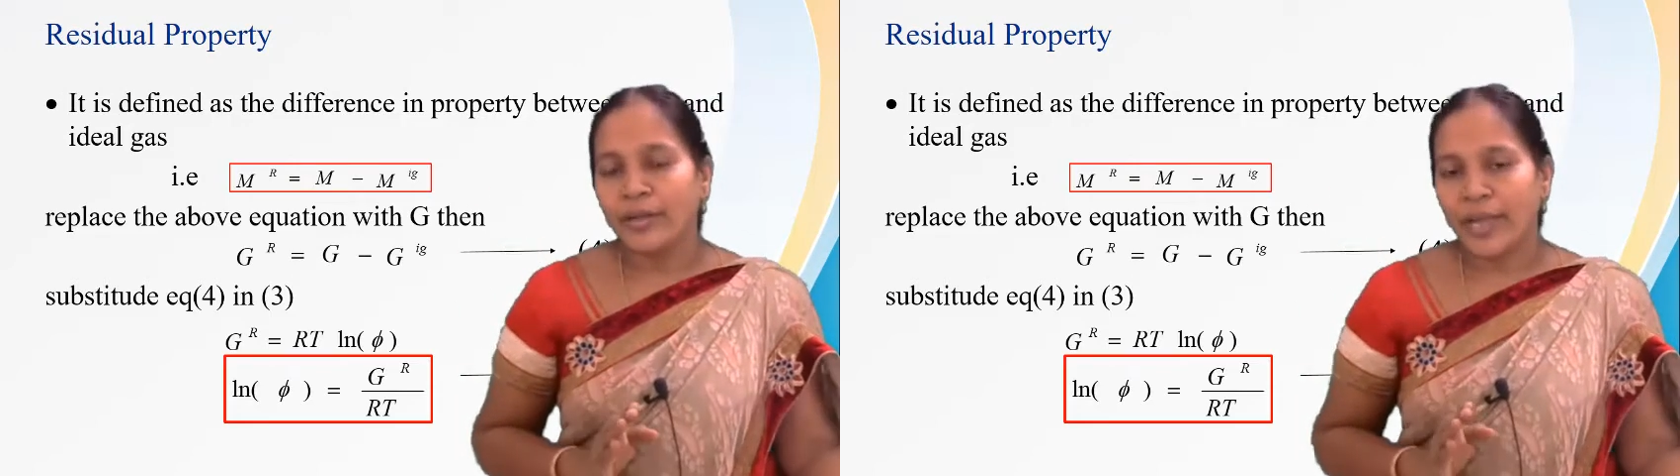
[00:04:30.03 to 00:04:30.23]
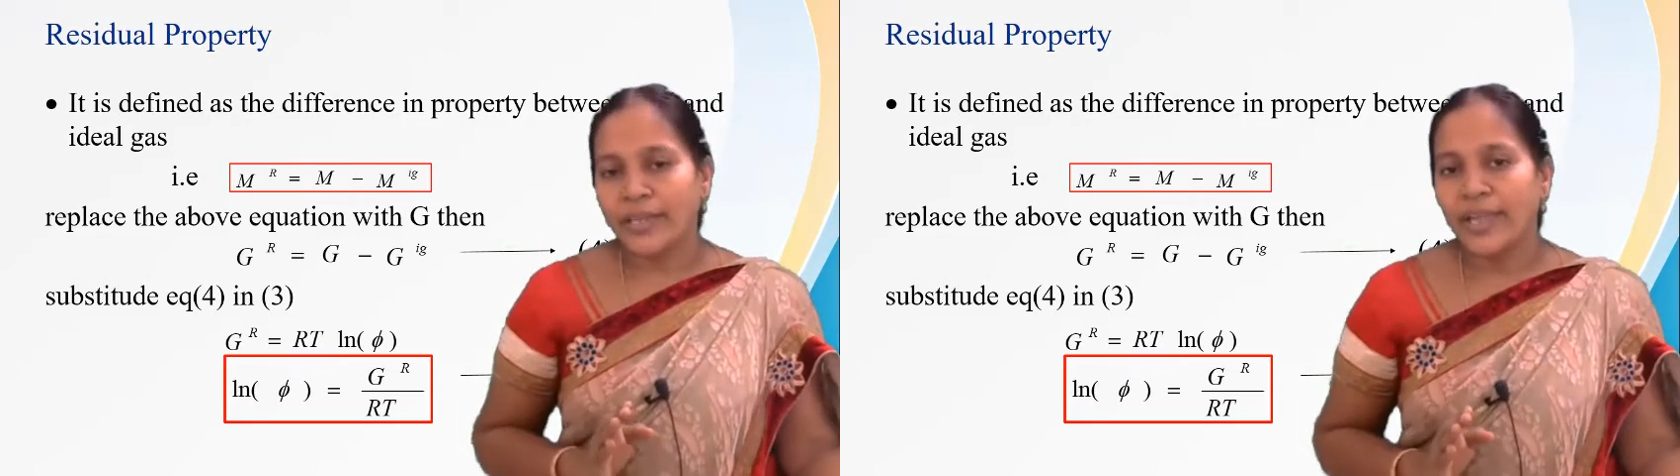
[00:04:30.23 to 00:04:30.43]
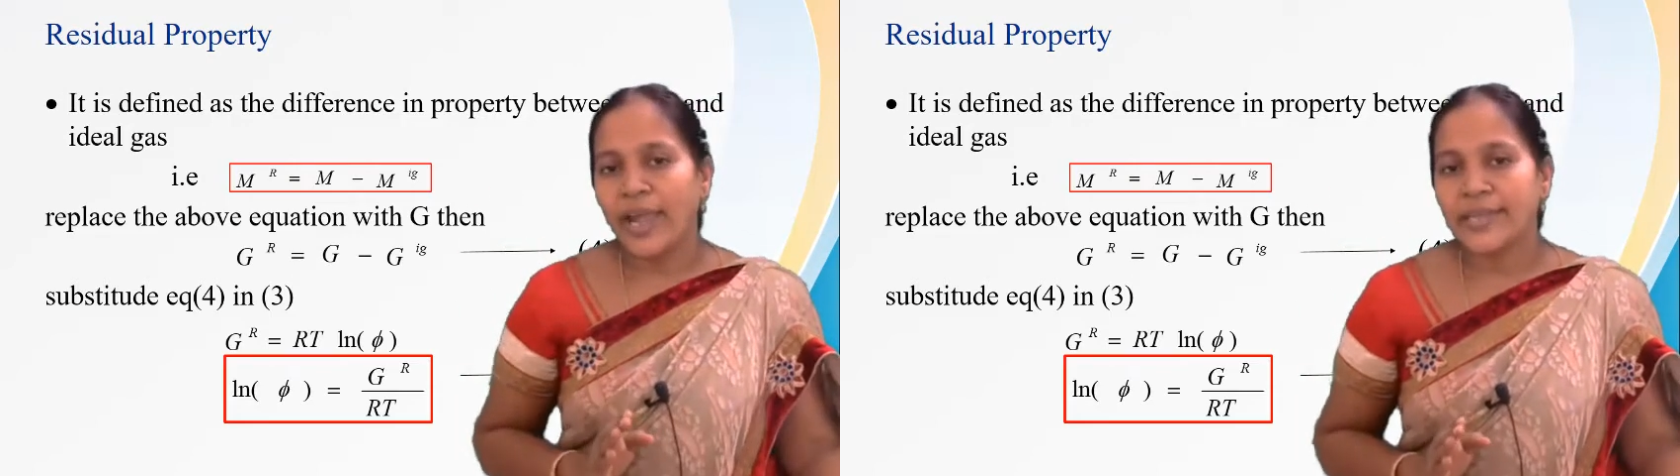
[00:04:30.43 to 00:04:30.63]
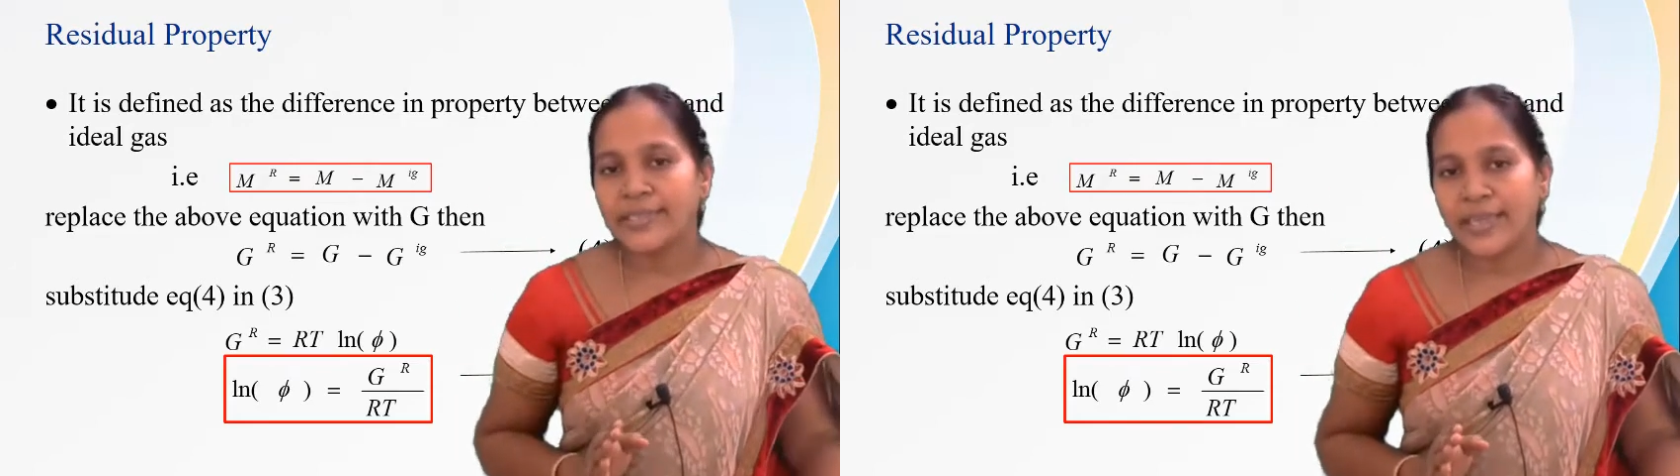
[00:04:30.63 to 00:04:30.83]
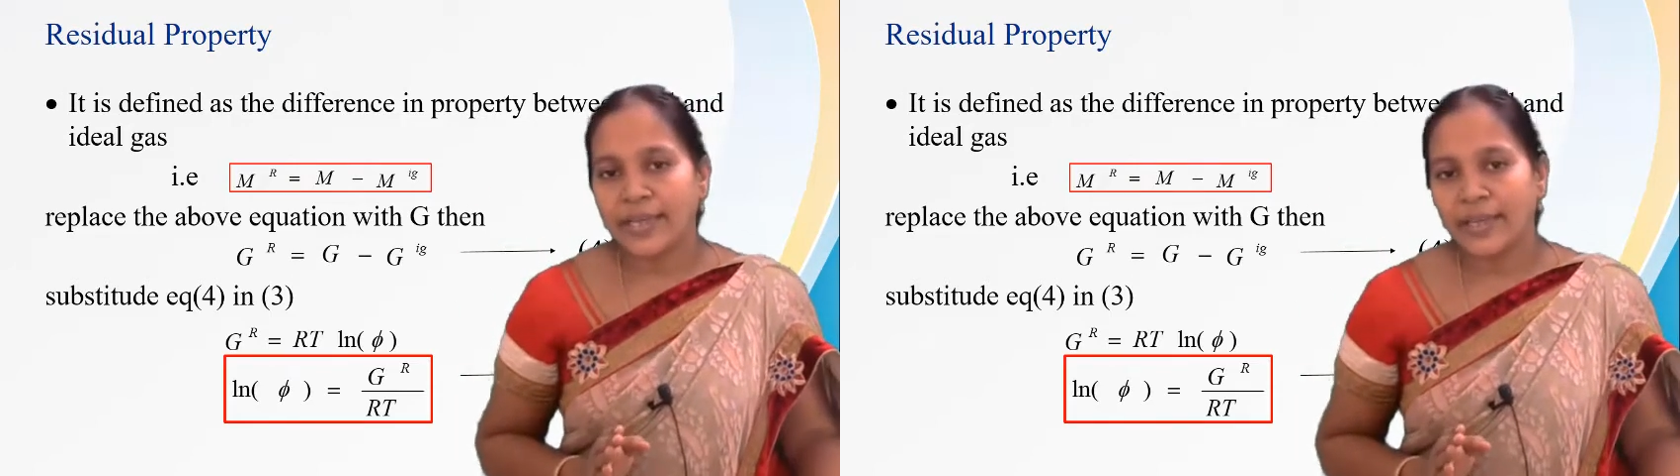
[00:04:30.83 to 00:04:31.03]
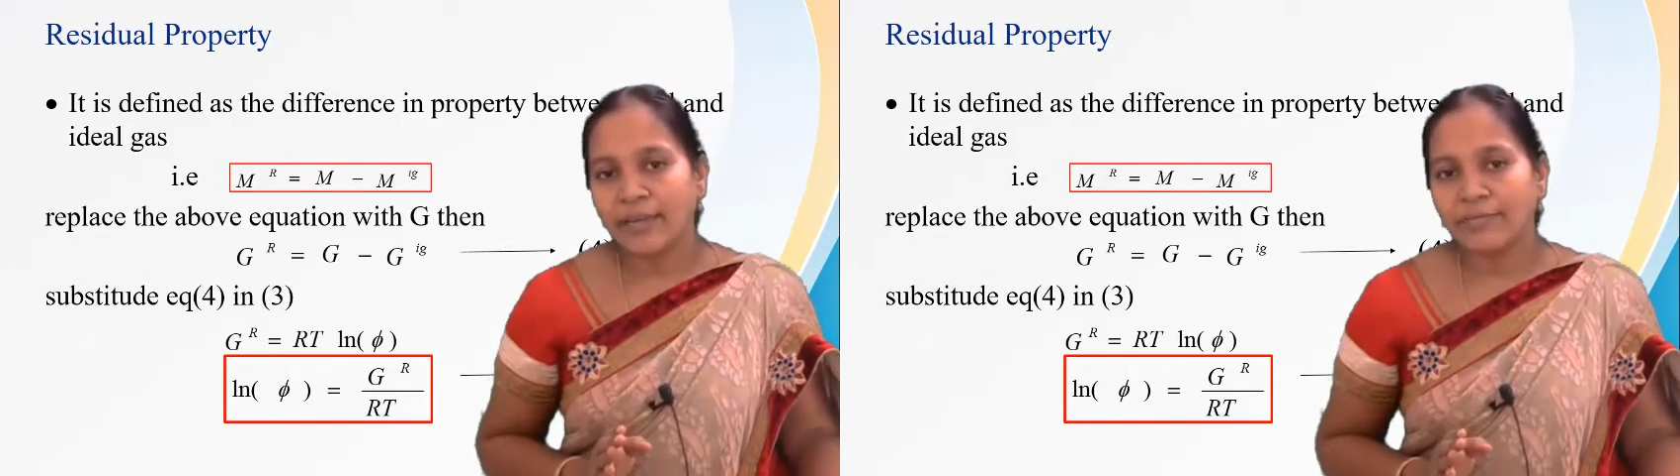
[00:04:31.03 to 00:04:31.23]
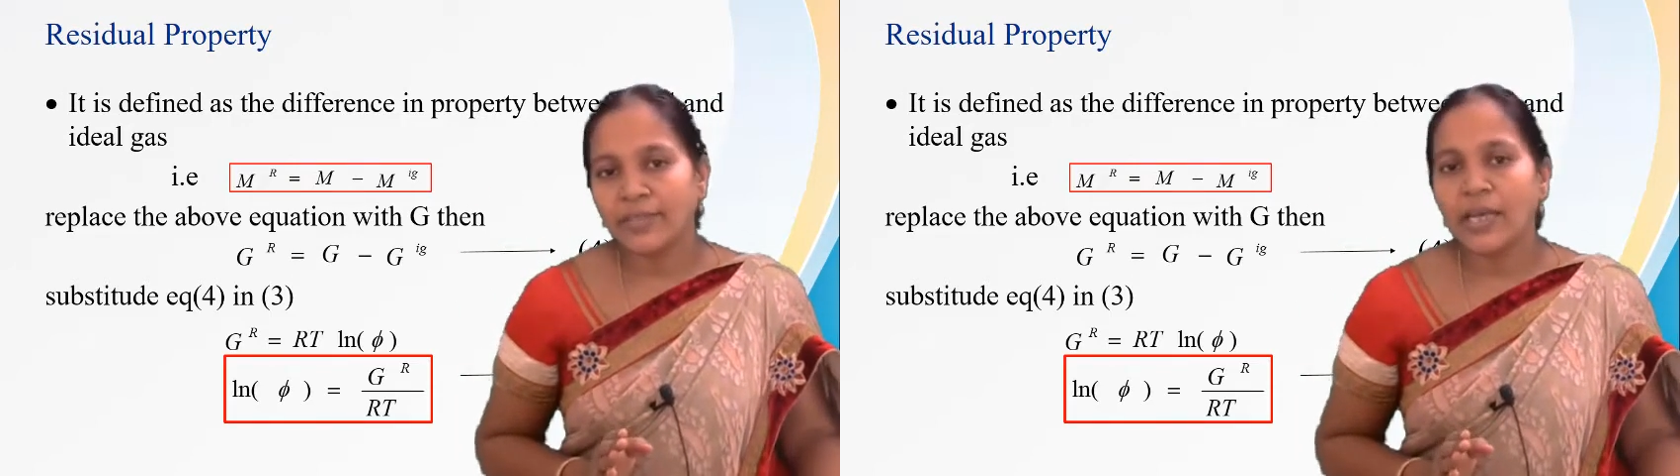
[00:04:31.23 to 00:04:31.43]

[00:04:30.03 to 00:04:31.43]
right hand side of